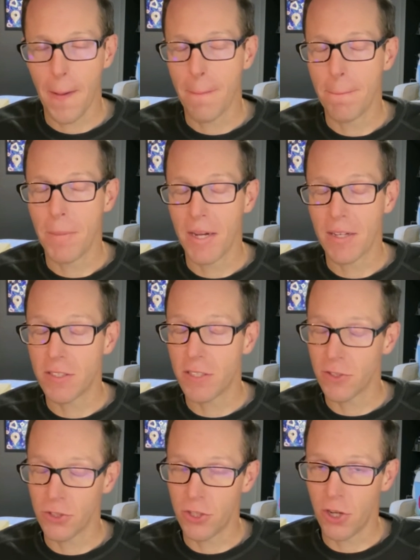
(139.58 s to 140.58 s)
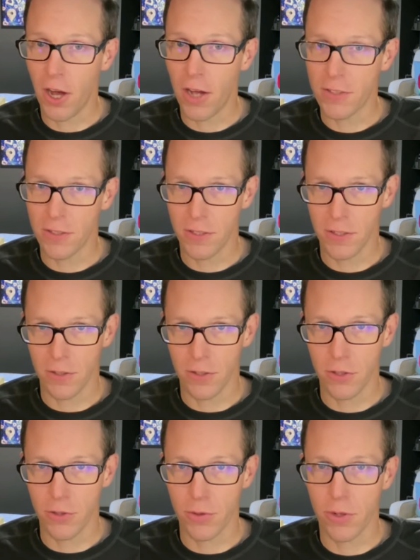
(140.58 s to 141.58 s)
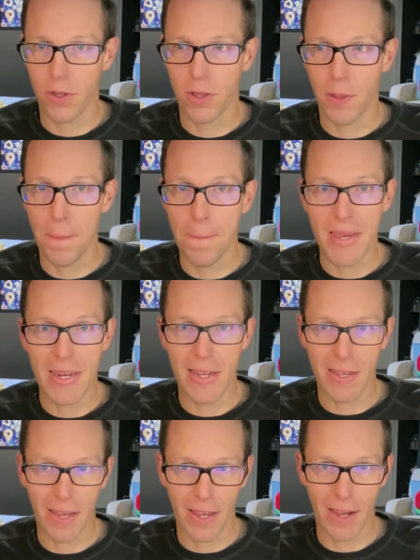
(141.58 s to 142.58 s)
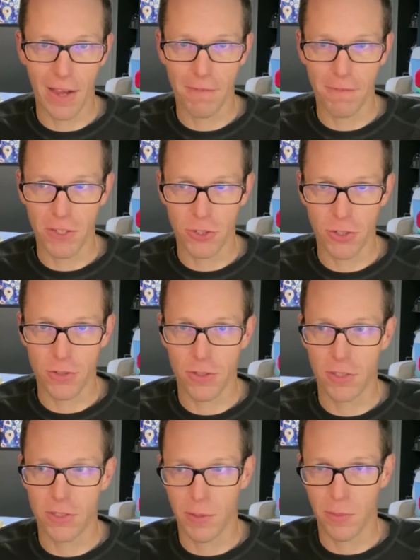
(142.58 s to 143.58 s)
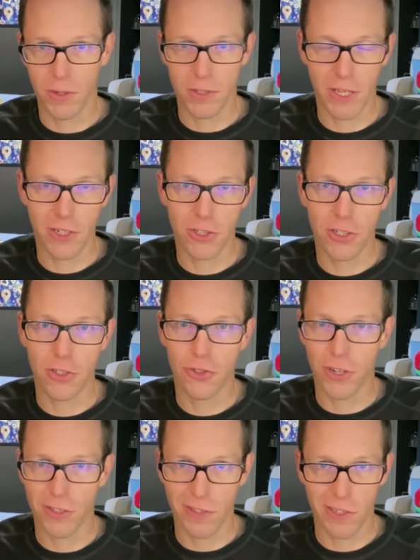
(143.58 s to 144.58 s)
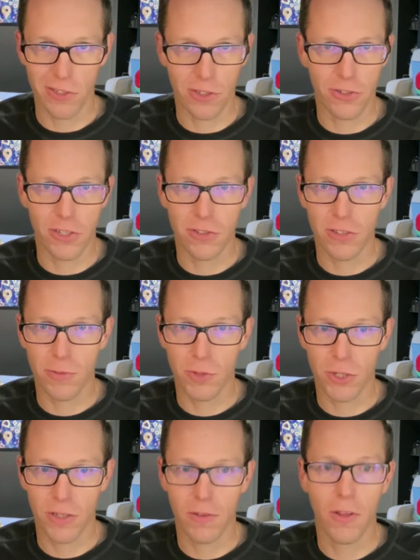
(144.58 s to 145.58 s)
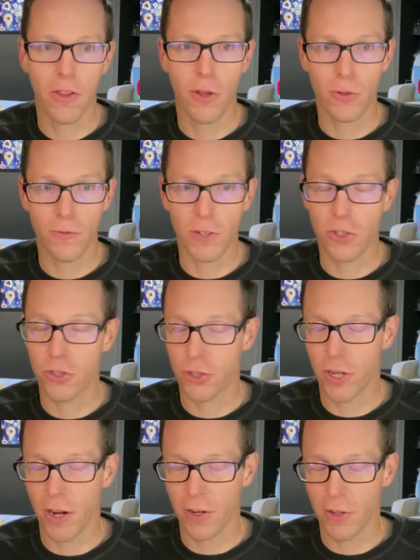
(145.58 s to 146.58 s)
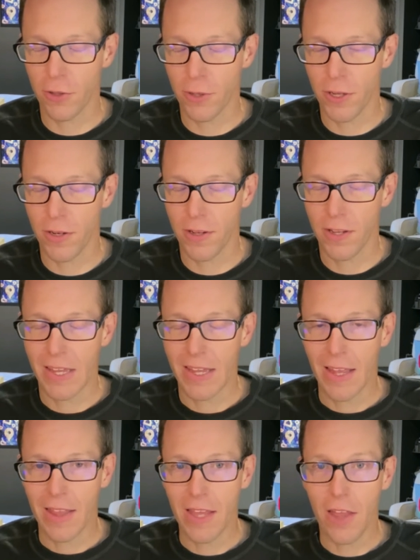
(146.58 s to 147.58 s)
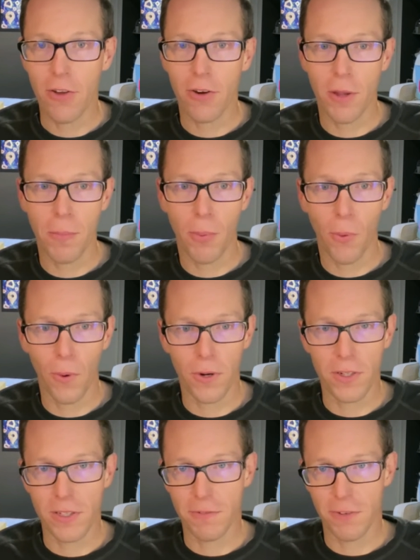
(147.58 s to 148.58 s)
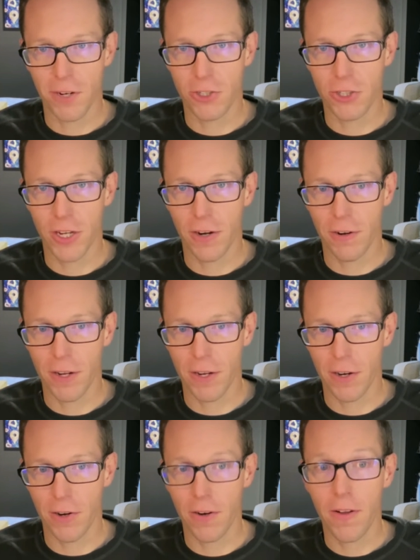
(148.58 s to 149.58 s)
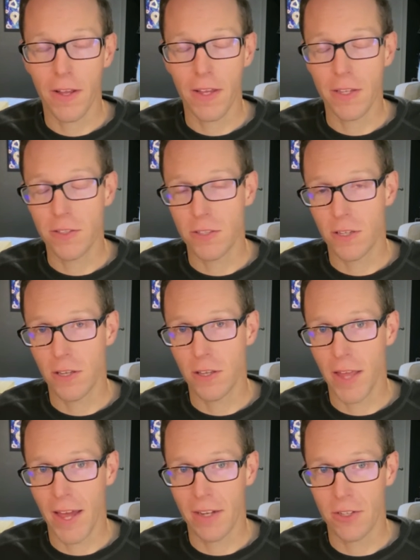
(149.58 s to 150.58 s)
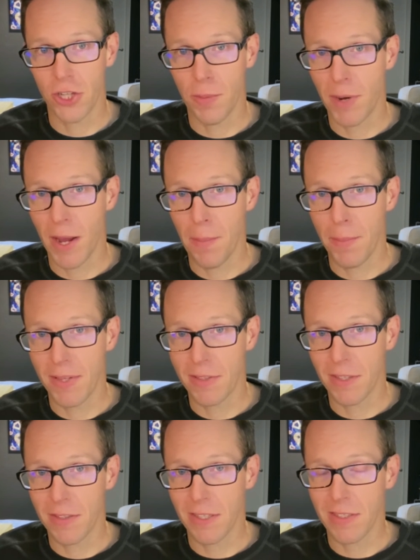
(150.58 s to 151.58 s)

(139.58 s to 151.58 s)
but does not include the meeting AI features, the summarization, translation, transcription. Those features are not included. The other important differentiator here is that Gemini Business is